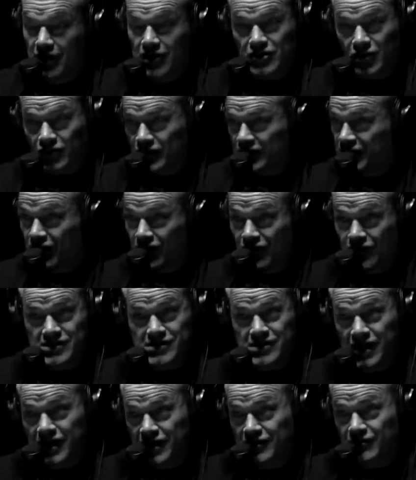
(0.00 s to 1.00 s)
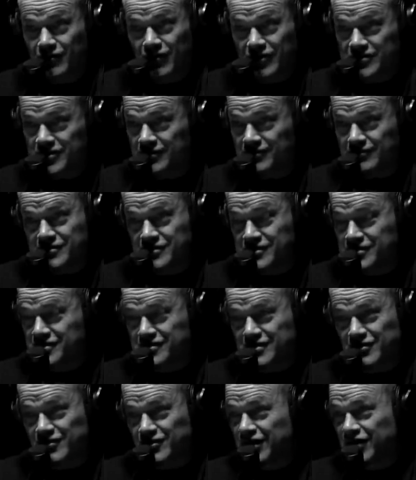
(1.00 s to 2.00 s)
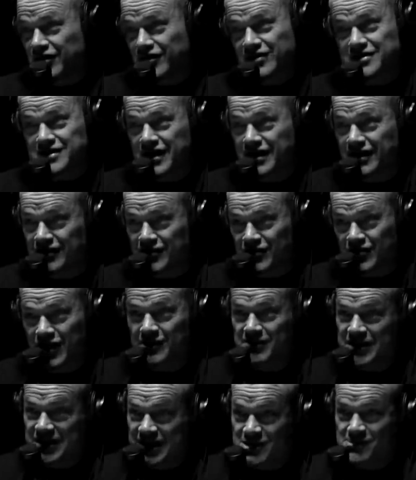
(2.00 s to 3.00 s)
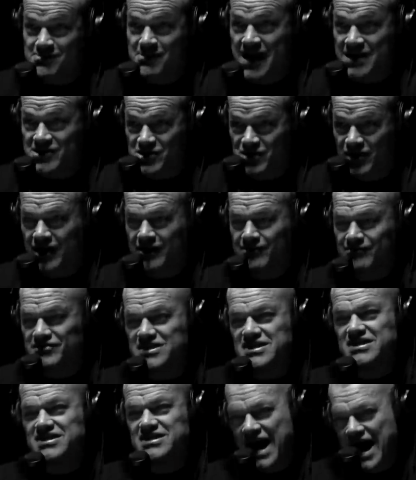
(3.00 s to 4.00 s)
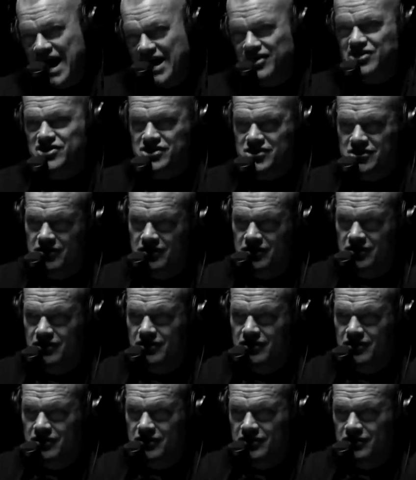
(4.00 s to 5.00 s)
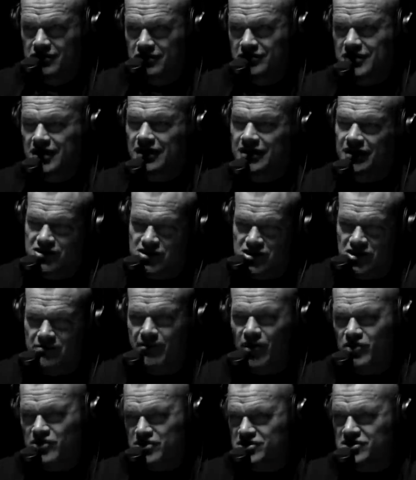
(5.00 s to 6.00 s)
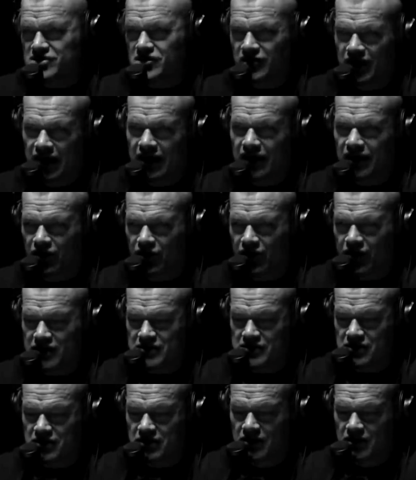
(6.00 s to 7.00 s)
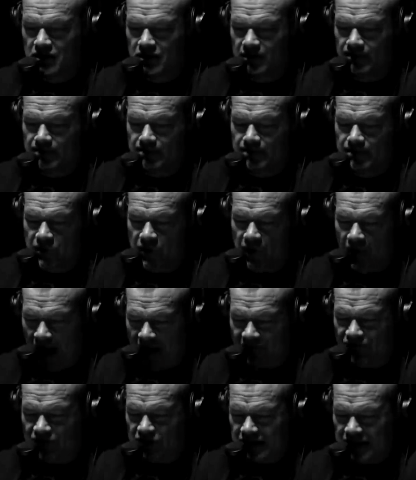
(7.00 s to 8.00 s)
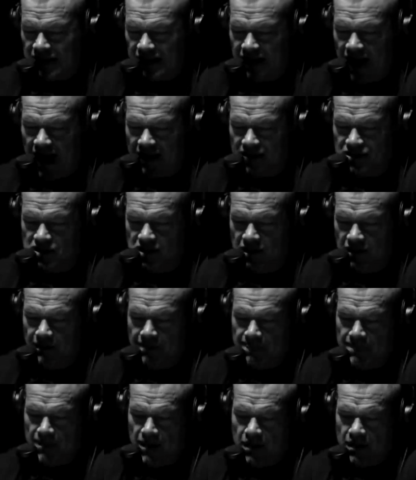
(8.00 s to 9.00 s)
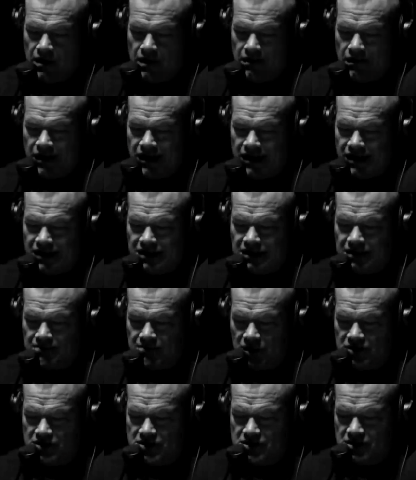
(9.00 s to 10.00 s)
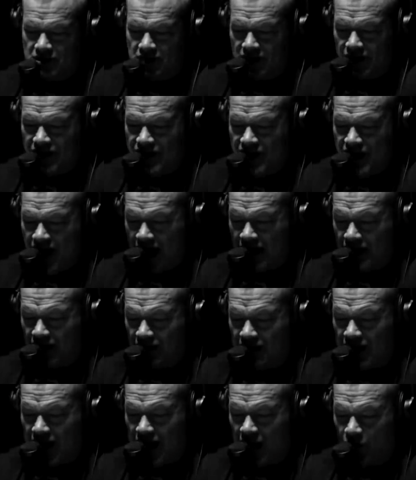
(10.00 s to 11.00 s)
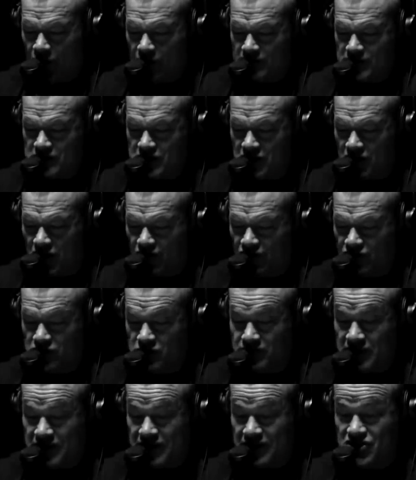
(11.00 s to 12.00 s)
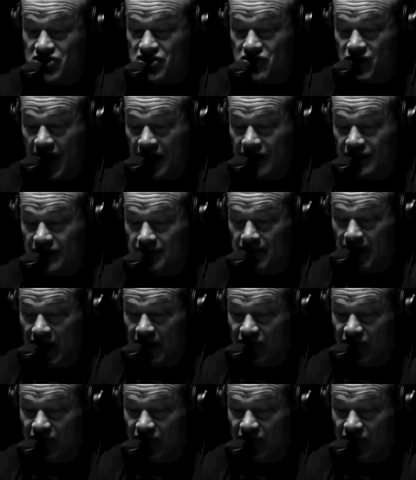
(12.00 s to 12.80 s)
Don't get all excited when some. You don't get all excited. You got to be dispassionate. You got to detach. Mm. You can't let your emotions start getting crazy. You have to detach. He must not allow himself to be distracted by